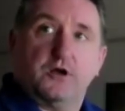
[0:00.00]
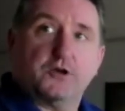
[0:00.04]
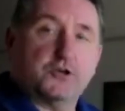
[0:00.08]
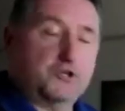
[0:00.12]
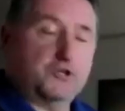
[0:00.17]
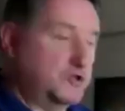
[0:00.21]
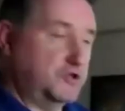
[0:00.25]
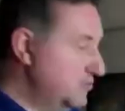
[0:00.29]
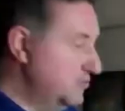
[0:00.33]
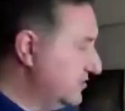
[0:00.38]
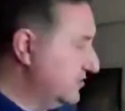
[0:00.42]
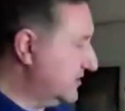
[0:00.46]

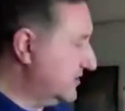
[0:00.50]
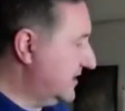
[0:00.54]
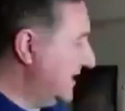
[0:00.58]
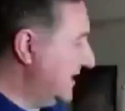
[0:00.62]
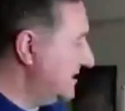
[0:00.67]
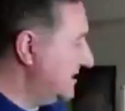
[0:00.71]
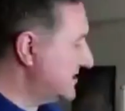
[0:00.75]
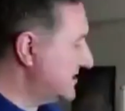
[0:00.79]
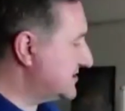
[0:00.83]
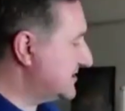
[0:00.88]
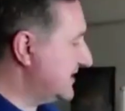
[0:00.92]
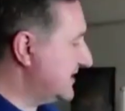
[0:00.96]
you
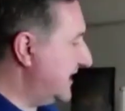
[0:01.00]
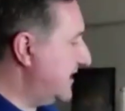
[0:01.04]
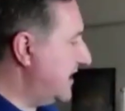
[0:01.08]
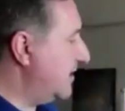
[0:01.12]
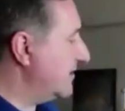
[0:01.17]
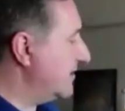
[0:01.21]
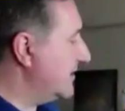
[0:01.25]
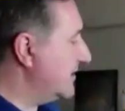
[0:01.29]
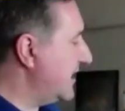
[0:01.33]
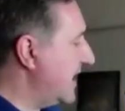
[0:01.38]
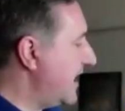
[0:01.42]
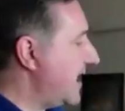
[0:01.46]
can say,
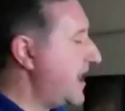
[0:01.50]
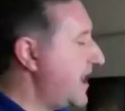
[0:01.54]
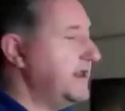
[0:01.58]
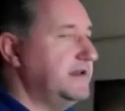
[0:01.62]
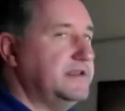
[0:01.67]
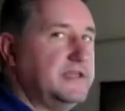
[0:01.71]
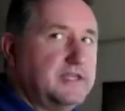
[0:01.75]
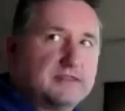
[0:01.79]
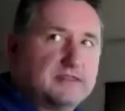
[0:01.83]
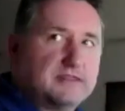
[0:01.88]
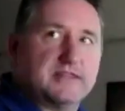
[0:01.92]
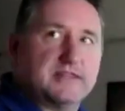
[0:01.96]
okay, I
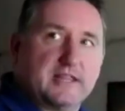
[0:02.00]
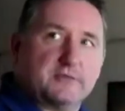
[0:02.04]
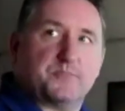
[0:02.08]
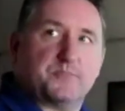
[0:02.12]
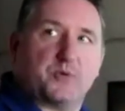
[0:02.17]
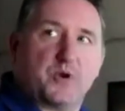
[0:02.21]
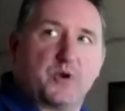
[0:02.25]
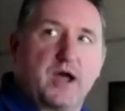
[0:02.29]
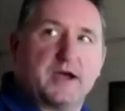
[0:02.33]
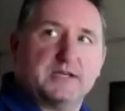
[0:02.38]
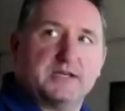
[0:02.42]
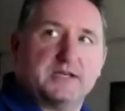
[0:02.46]
need that
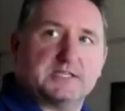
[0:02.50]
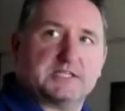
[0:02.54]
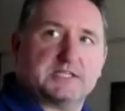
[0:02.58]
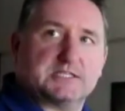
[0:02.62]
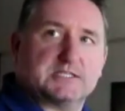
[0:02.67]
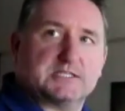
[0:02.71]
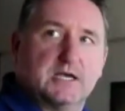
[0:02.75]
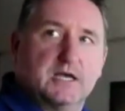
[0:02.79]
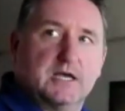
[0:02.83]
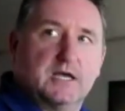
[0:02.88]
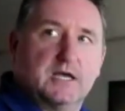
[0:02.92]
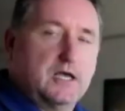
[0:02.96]

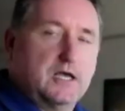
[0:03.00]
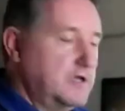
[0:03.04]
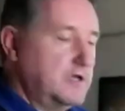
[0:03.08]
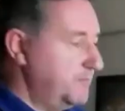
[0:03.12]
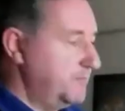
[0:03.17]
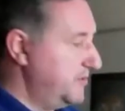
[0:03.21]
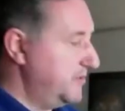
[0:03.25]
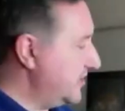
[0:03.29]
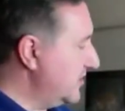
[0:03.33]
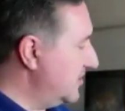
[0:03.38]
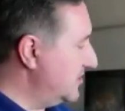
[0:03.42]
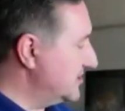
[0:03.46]
price
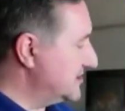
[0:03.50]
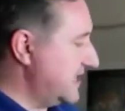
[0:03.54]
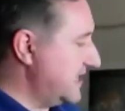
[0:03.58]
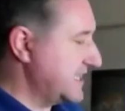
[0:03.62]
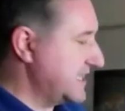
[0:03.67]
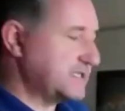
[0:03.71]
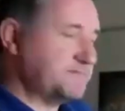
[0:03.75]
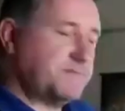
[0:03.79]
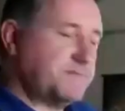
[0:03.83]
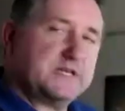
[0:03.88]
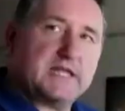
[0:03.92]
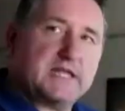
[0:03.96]
because
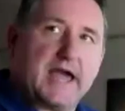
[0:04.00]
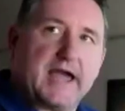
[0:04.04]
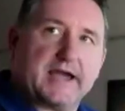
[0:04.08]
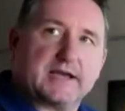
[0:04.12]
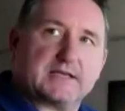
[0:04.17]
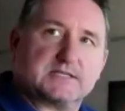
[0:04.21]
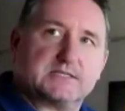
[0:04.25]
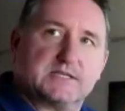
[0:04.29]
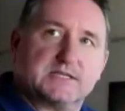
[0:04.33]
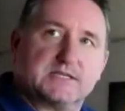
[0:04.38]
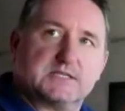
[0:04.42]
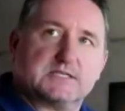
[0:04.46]
that's my
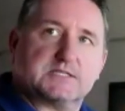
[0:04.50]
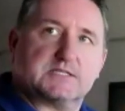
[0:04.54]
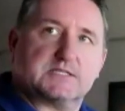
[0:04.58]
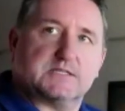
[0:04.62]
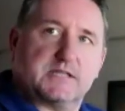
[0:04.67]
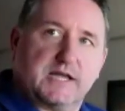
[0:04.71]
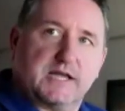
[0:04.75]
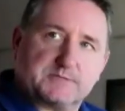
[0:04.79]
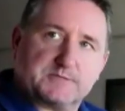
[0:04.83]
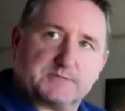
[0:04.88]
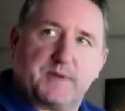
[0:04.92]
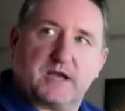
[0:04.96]
taxes,
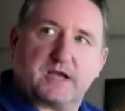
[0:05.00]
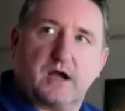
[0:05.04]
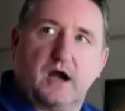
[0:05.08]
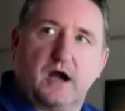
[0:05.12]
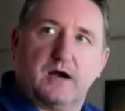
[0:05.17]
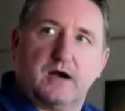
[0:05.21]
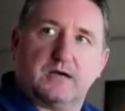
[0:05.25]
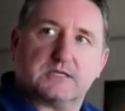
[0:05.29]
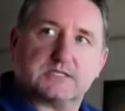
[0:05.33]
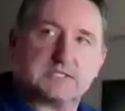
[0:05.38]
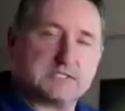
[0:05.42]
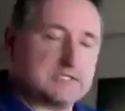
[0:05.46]
that's my
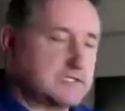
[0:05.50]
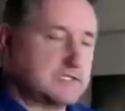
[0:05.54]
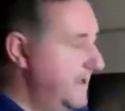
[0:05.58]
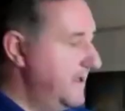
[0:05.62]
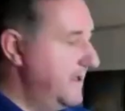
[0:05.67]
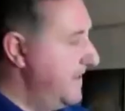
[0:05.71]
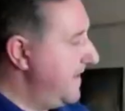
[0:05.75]
costs,